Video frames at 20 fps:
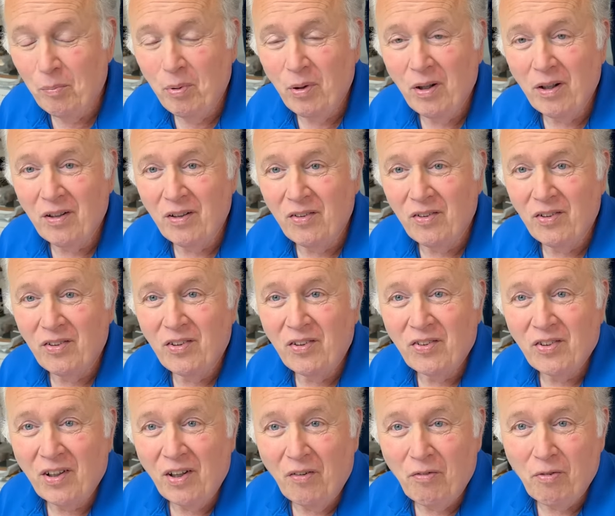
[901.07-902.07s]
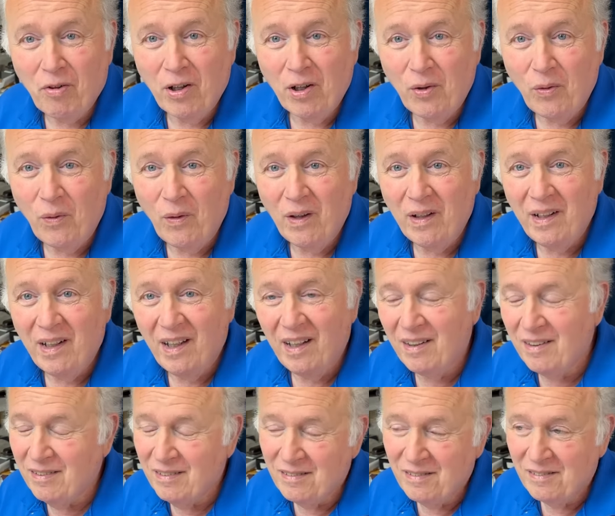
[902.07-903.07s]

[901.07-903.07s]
book as a Discovery coin. And